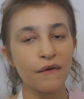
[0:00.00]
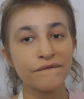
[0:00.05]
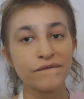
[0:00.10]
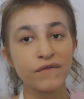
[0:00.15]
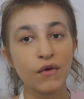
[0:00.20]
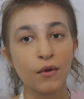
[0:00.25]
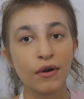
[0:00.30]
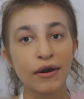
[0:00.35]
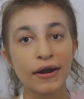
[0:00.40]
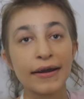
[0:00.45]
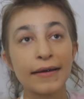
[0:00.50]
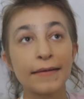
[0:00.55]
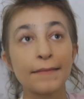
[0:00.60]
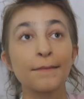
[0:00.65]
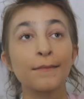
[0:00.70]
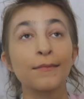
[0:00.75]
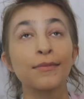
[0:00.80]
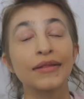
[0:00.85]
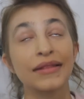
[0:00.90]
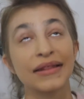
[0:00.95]
for
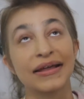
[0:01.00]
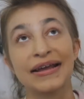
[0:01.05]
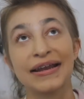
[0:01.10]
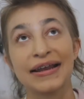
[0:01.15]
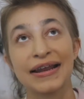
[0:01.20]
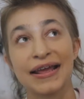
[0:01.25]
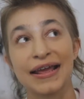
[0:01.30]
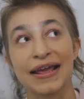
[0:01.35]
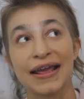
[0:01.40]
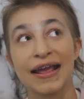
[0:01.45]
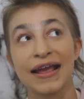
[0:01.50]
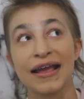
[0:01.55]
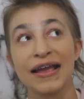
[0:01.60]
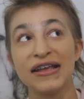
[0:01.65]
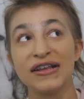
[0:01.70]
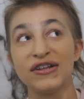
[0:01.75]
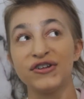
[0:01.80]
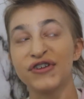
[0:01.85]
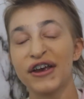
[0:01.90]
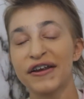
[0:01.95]
planning
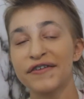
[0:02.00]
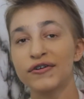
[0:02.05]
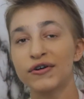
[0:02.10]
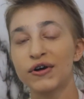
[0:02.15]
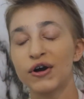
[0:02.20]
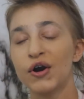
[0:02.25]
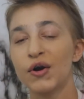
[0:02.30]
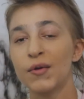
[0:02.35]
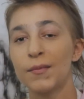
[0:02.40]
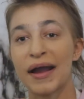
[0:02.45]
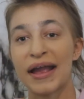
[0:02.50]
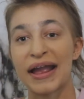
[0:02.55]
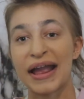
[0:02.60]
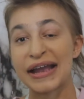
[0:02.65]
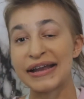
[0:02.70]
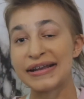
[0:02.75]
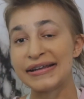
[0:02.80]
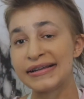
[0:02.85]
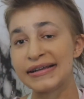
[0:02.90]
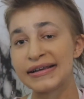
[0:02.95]
in general, my
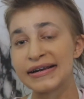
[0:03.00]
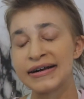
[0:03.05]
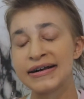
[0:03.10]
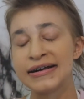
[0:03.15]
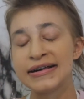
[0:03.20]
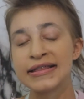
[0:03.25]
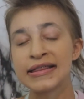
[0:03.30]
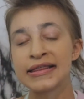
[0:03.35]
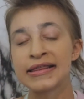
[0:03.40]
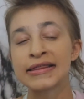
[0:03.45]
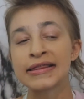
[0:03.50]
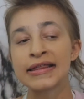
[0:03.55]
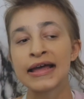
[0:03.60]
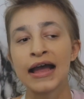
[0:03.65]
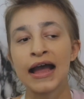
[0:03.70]
ideas,